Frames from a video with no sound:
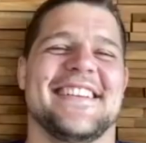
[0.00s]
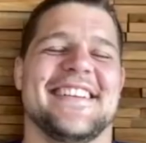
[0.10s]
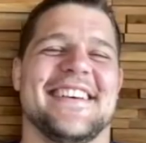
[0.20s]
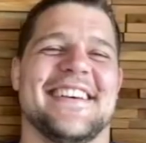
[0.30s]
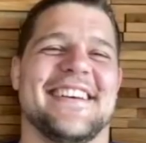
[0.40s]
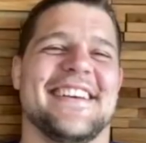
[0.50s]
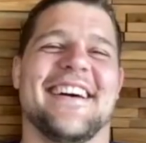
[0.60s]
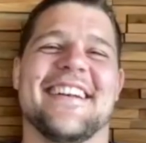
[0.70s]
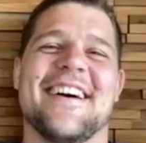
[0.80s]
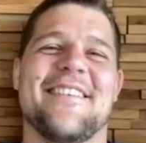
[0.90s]
Yeah, yeah,
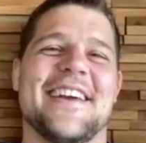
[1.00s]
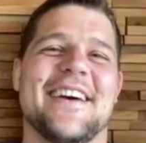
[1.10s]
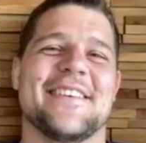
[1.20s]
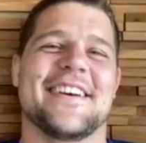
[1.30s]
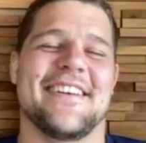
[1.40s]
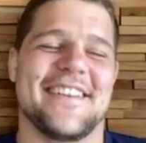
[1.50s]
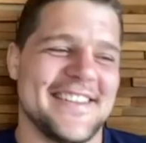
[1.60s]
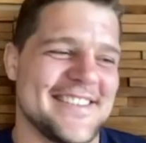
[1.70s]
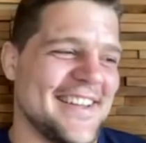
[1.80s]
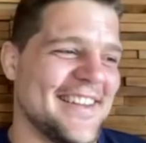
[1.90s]
I know we have a go at
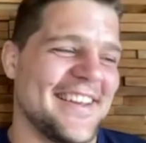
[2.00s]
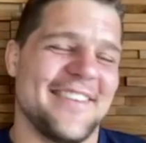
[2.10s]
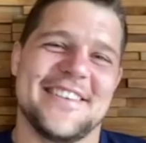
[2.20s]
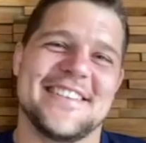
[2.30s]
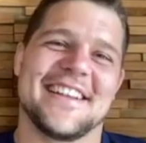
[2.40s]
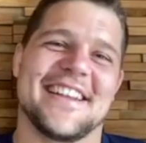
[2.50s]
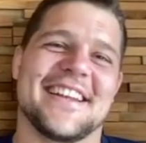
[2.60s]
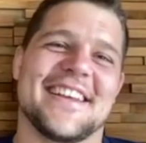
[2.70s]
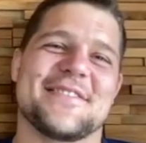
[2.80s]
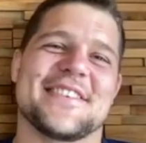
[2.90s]
each other every single
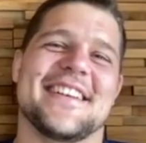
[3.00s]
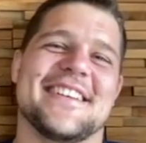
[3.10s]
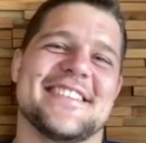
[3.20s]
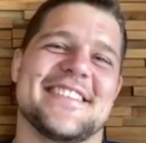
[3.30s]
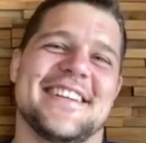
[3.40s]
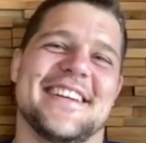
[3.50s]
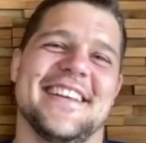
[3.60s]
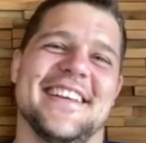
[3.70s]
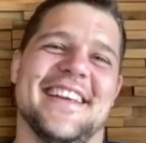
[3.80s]
Keeps it interesting.